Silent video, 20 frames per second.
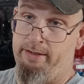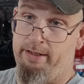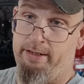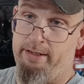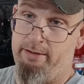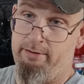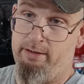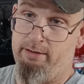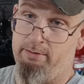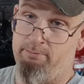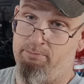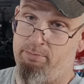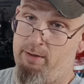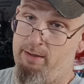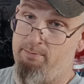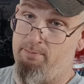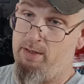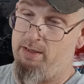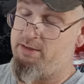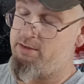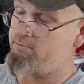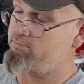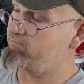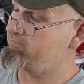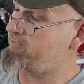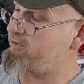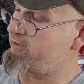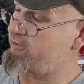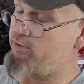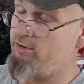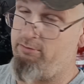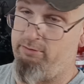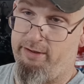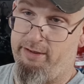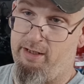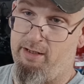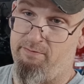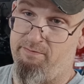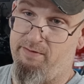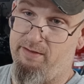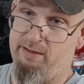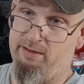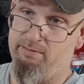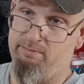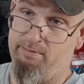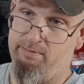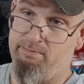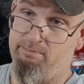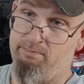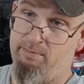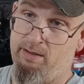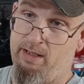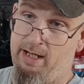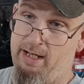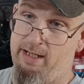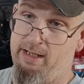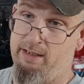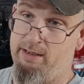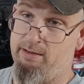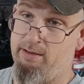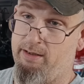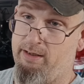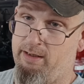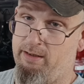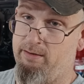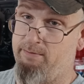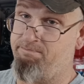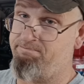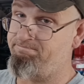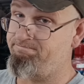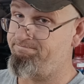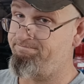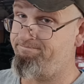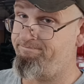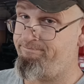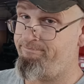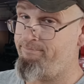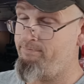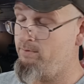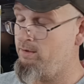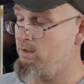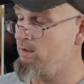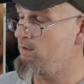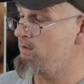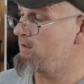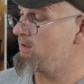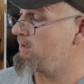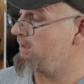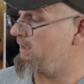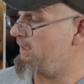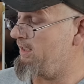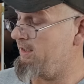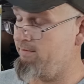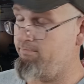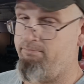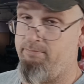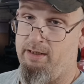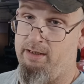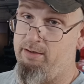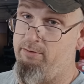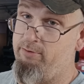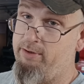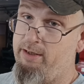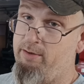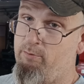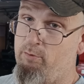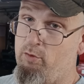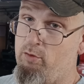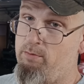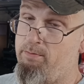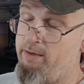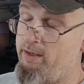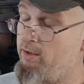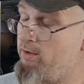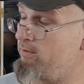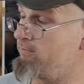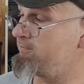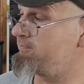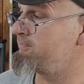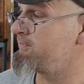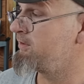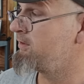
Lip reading: You can pretty much control it off the hand here, and it don't get warm at all.